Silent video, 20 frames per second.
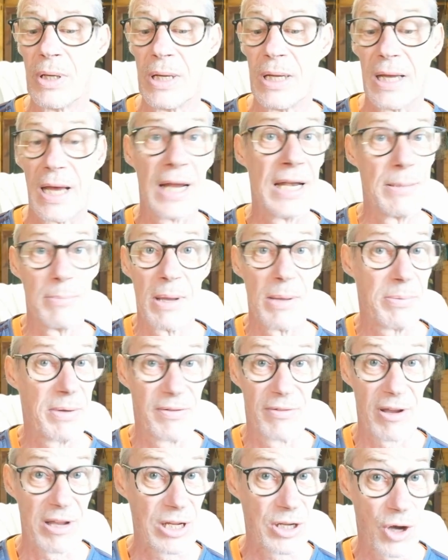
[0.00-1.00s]
And it may be
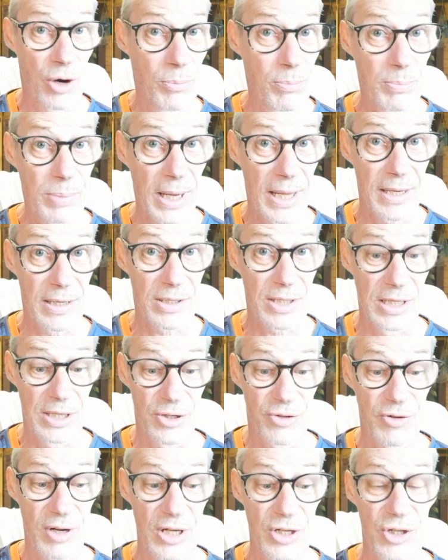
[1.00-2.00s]
a very complex
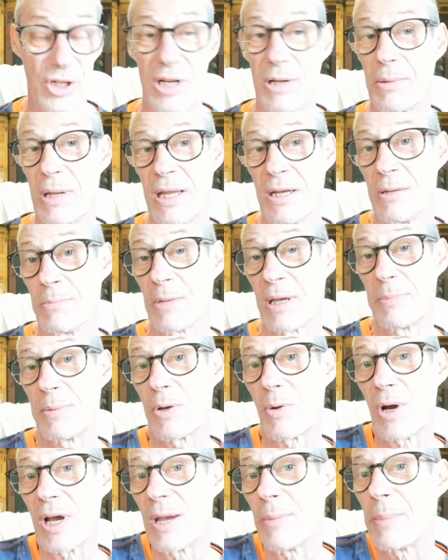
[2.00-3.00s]
illustration, and it may be
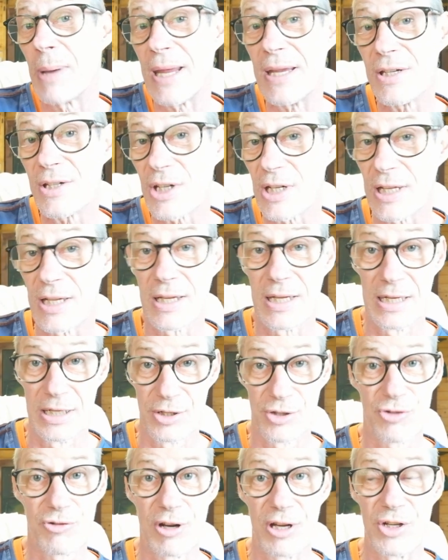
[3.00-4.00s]
quite a painterly
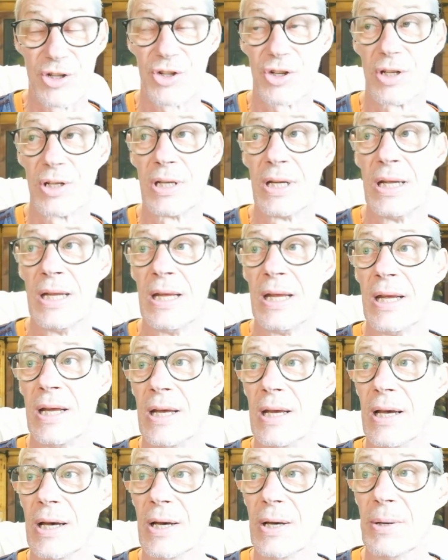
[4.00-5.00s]
illustration,
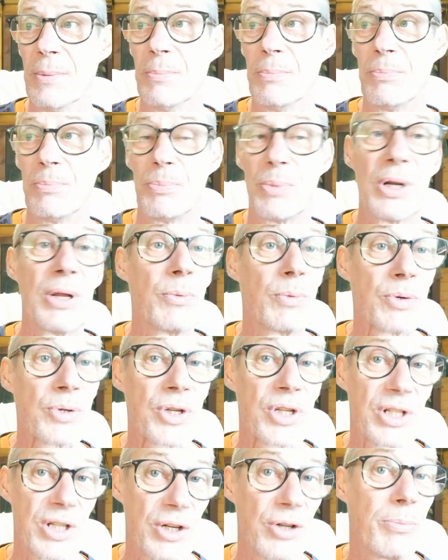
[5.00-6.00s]
but it will
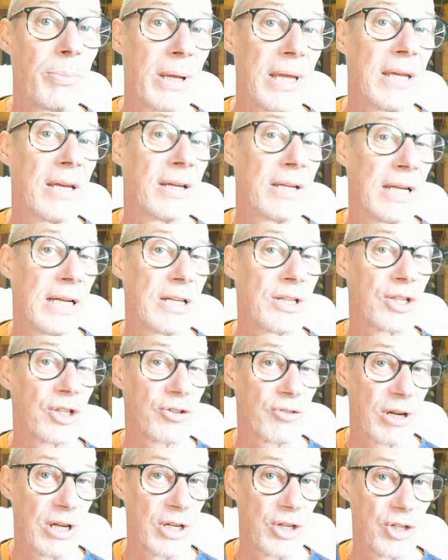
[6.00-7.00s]
still be an
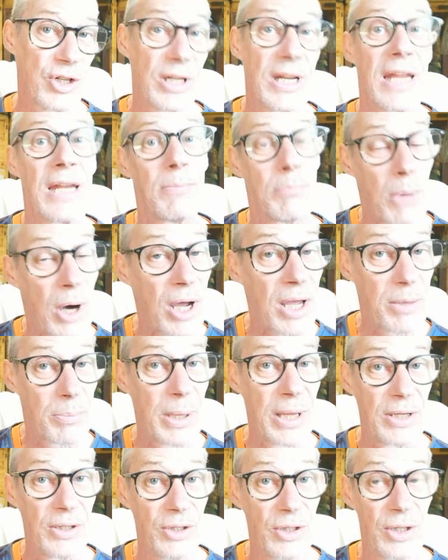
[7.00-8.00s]
illustration, in my
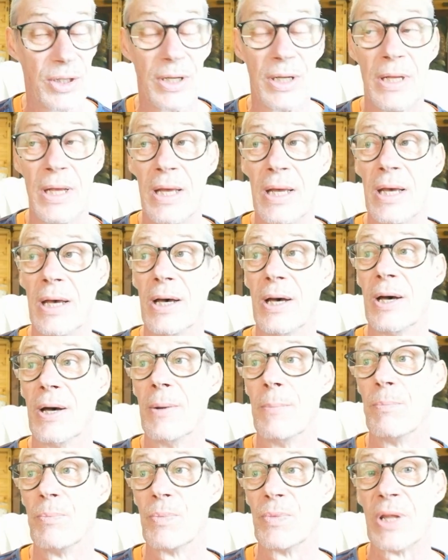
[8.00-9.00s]
opinion.
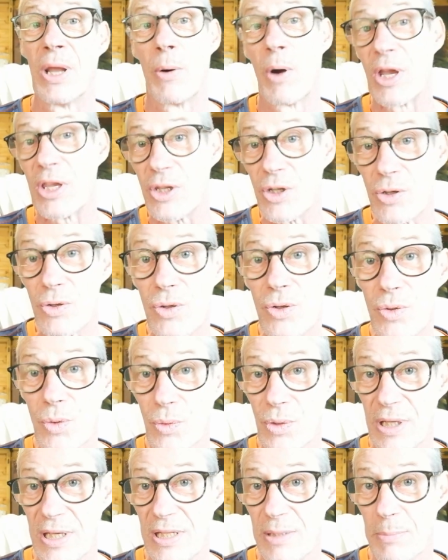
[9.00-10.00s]
Now, I use
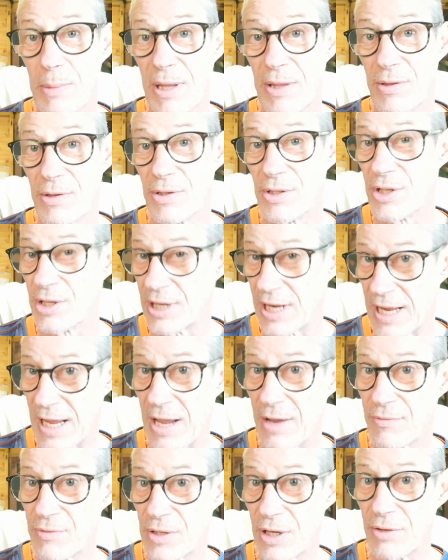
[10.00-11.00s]
all these methods, and I
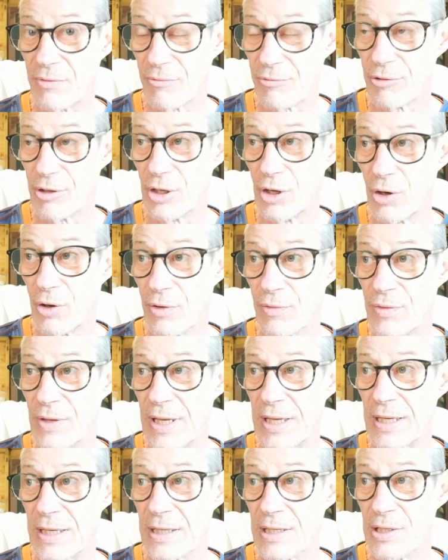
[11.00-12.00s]
have done for a lot of
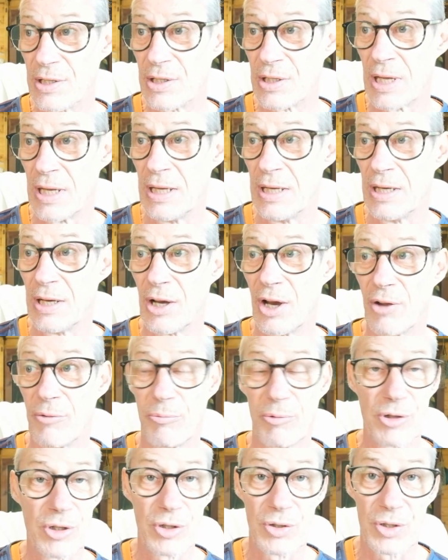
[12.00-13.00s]
years. I've
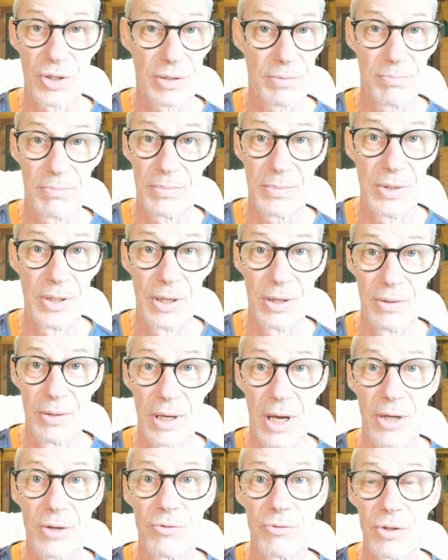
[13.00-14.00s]
produced,
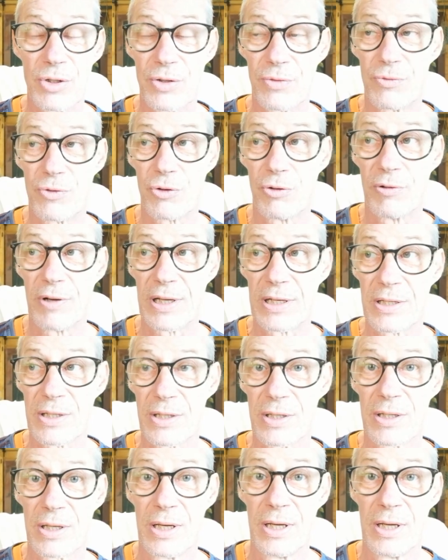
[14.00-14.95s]
hundreds of drawings,